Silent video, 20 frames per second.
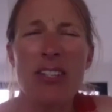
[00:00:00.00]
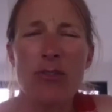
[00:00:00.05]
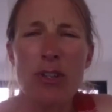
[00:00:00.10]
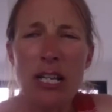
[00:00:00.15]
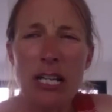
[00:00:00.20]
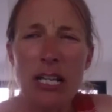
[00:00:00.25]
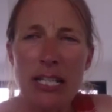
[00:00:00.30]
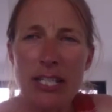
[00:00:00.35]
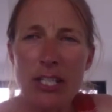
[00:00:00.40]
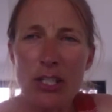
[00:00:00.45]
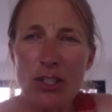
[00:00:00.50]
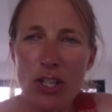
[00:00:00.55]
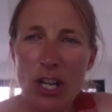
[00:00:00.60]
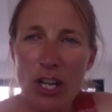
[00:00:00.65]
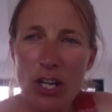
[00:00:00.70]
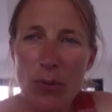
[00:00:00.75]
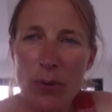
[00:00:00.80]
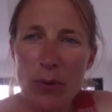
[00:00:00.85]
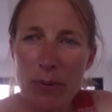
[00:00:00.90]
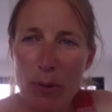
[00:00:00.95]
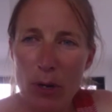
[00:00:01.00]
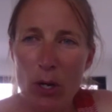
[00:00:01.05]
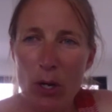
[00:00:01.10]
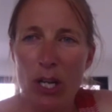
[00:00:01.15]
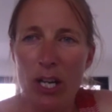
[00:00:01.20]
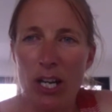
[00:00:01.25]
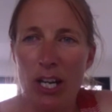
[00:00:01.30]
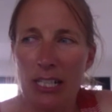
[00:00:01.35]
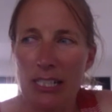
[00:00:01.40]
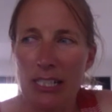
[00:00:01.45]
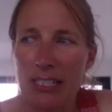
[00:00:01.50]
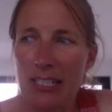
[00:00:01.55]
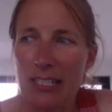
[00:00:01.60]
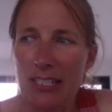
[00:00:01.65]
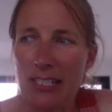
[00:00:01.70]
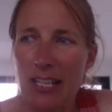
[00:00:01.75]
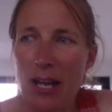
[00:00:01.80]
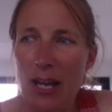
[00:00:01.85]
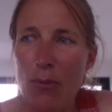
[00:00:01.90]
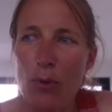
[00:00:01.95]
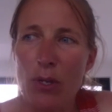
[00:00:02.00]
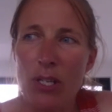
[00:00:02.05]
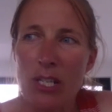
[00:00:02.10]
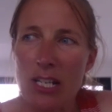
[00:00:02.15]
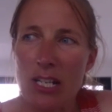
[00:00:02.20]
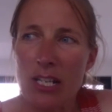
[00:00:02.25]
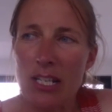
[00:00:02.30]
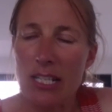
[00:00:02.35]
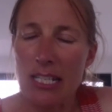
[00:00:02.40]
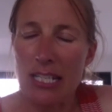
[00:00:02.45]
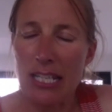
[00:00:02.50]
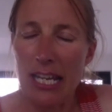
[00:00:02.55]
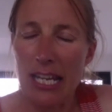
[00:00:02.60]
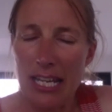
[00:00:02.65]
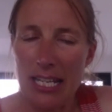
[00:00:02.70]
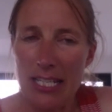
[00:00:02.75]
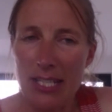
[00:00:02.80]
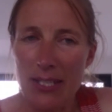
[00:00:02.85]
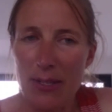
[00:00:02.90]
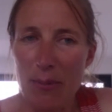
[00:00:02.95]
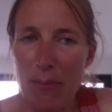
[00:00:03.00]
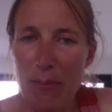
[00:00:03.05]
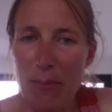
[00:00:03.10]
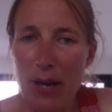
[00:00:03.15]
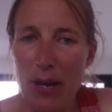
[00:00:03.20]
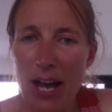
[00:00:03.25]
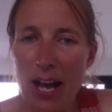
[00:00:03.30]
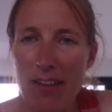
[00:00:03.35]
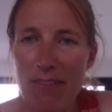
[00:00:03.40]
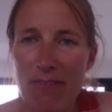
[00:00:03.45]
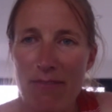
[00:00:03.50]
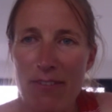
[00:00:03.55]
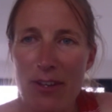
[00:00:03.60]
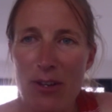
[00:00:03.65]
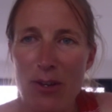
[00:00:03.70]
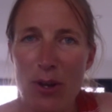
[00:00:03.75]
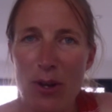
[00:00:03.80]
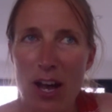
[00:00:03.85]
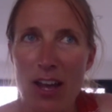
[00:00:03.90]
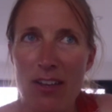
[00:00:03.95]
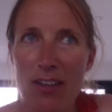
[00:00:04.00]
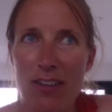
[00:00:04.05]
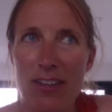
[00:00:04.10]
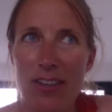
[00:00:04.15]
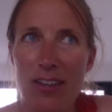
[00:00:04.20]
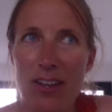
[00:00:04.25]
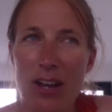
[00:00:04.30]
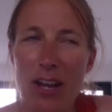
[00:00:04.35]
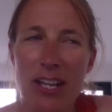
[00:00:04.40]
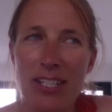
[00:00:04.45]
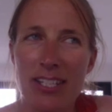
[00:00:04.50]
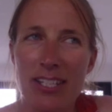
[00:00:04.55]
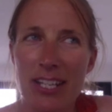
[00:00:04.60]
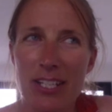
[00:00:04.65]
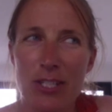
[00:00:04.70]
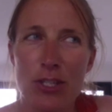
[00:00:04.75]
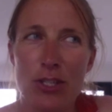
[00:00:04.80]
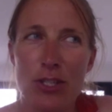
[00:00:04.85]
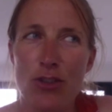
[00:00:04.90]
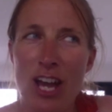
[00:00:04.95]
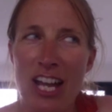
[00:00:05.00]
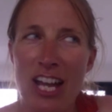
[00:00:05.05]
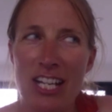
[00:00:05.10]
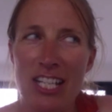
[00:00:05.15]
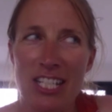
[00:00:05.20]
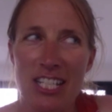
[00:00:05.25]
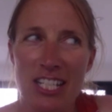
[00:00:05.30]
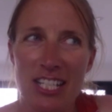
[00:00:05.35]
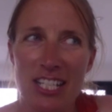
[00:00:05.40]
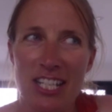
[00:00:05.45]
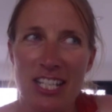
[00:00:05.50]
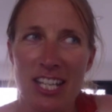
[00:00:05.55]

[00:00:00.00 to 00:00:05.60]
really struggle with podcasts. I want to get into them, but I feel I just get distracted.